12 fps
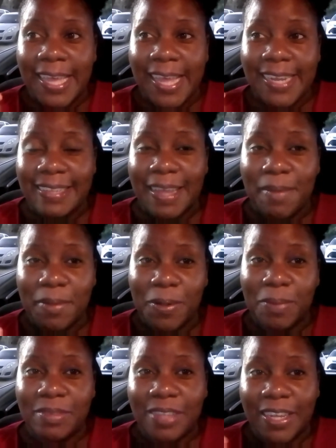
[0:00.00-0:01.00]
Anytime it
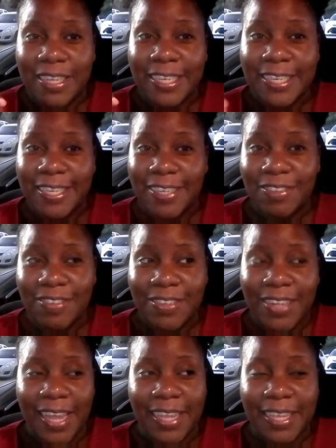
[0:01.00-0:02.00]
comes on near to
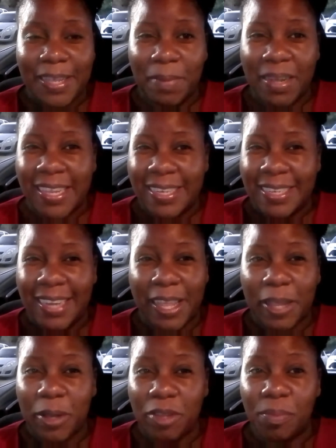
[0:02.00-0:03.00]
like him, I get like
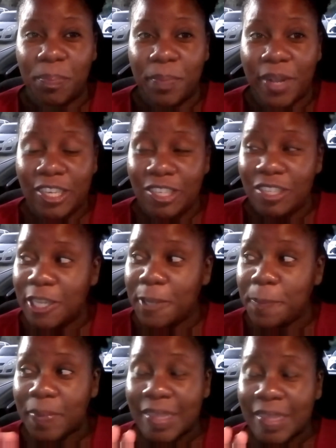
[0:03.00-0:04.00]
this marriage thing,
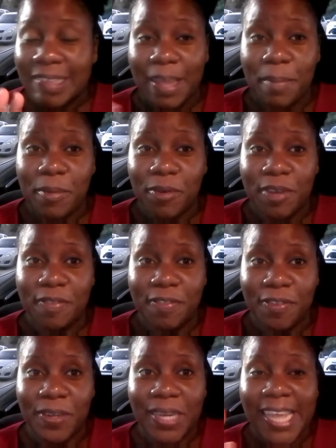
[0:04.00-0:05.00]
is that me ready for run.